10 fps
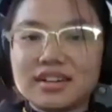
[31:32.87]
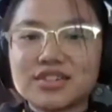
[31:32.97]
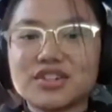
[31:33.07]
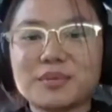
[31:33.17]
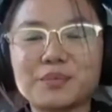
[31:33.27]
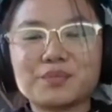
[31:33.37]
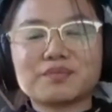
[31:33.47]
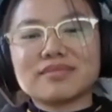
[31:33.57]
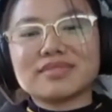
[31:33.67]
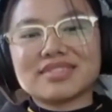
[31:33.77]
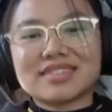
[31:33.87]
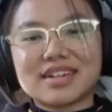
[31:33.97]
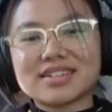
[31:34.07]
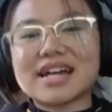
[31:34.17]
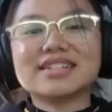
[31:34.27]

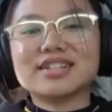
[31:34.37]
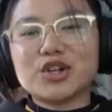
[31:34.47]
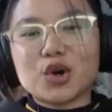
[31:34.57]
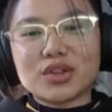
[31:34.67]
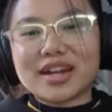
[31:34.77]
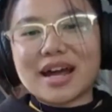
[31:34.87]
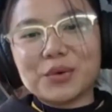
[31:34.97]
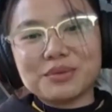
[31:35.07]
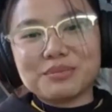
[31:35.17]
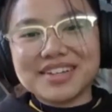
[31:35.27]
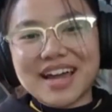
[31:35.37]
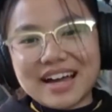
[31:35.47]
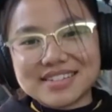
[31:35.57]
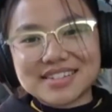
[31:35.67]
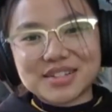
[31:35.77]
because I didn't know that I would be
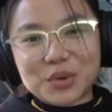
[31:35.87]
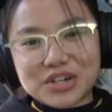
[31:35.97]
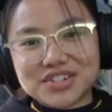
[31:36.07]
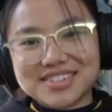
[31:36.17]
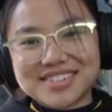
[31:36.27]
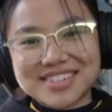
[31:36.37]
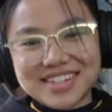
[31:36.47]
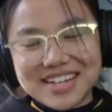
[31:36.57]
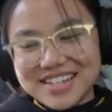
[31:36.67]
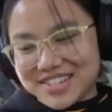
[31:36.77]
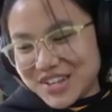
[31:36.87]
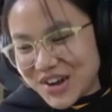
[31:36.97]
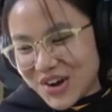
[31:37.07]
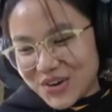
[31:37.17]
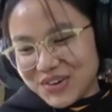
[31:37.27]
asked questions.
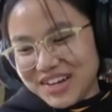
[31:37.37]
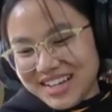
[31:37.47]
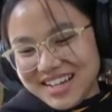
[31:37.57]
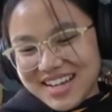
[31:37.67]
So,